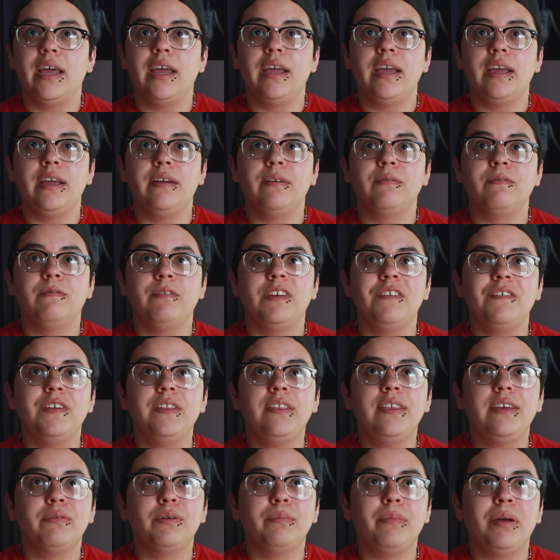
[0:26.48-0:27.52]
I
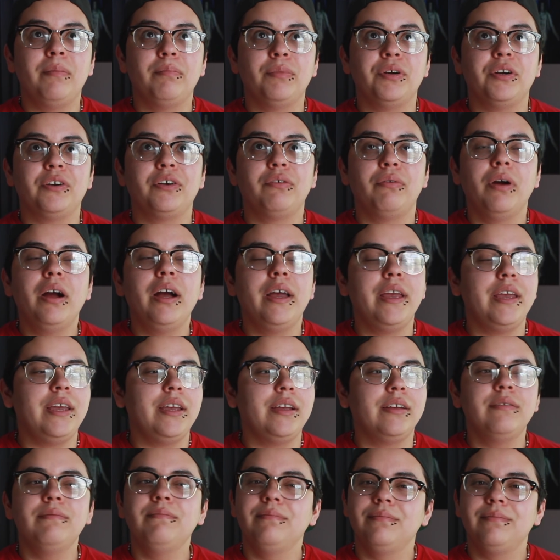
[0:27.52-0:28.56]
vividly remember
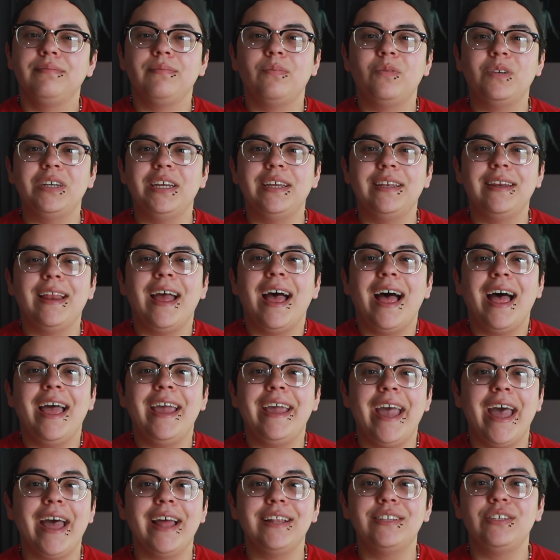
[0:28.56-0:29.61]
crying when I
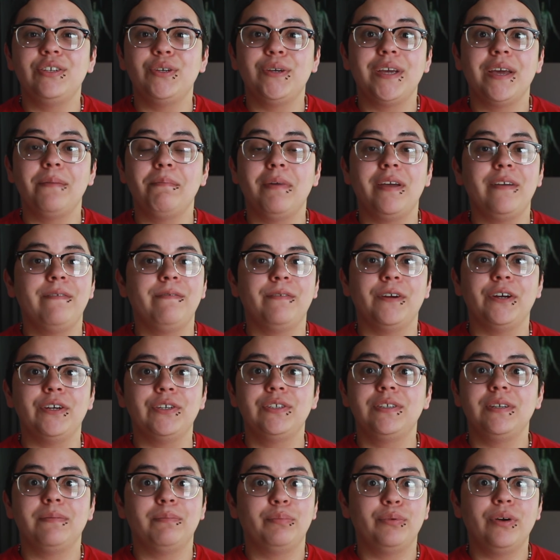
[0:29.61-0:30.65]
had to get my
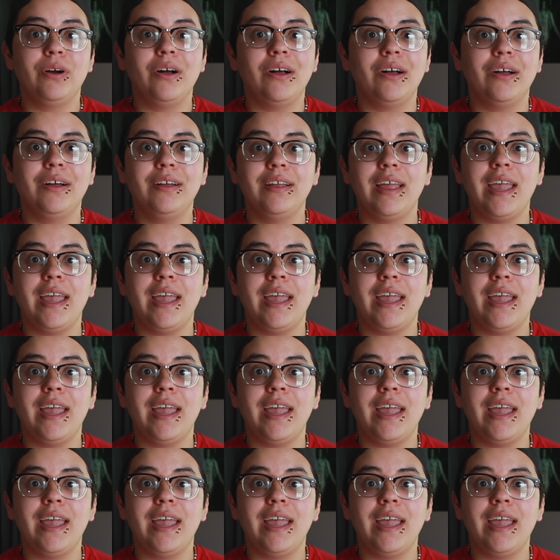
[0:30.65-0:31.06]
first bra,